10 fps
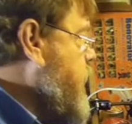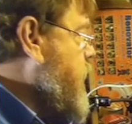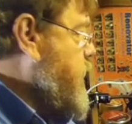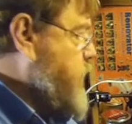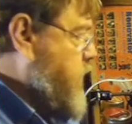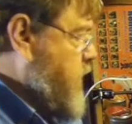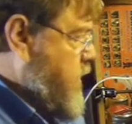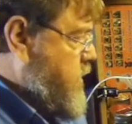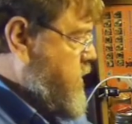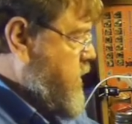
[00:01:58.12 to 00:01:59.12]
After
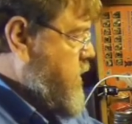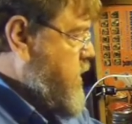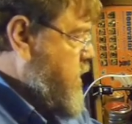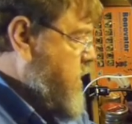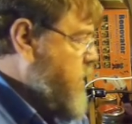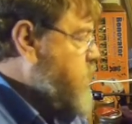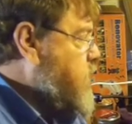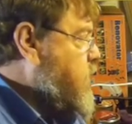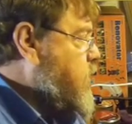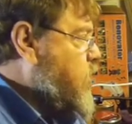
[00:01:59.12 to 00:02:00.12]
that,
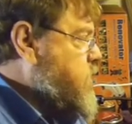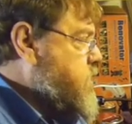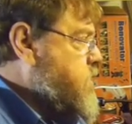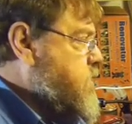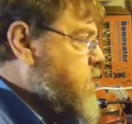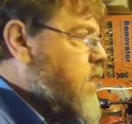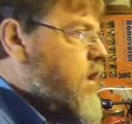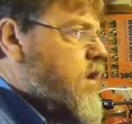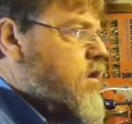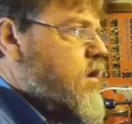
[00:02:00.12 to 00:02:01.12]
it was still
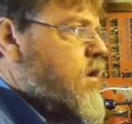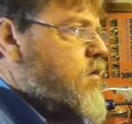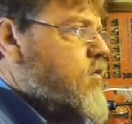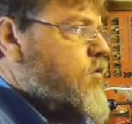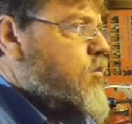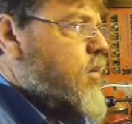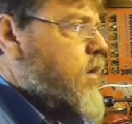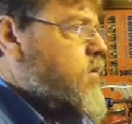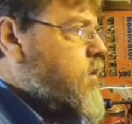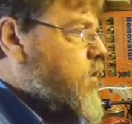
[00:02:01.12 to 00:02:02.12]
at 32
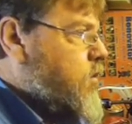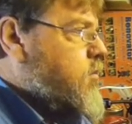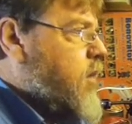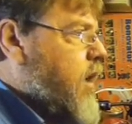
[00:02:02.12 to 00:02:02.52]
foot-pound, not